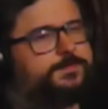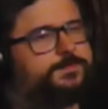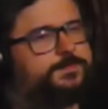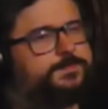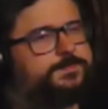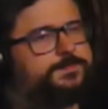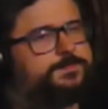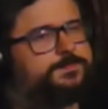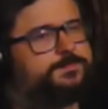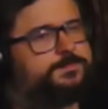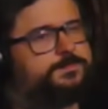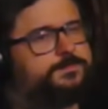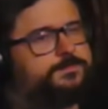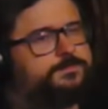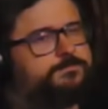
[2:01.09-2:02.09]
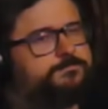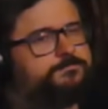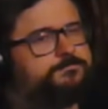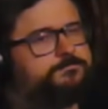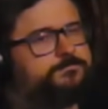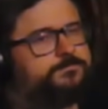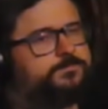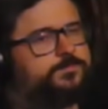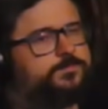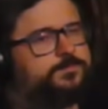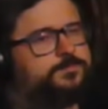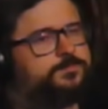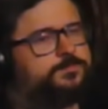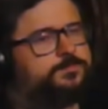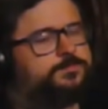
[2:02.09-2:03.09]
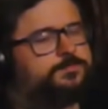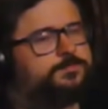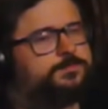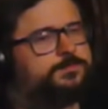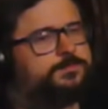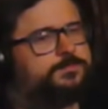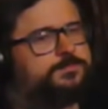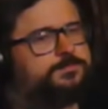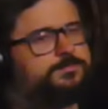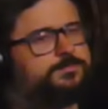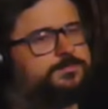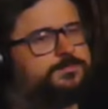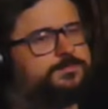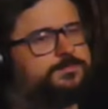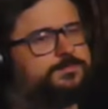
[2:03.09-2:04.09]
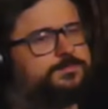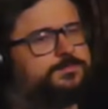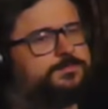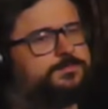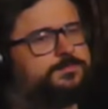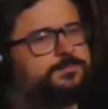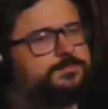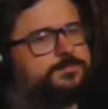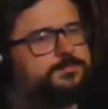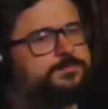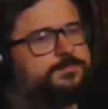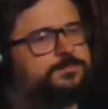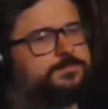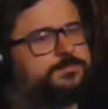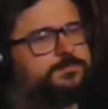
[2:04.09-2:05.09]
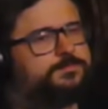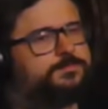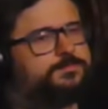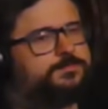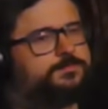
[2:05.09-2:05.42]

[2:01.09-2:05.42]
(silent)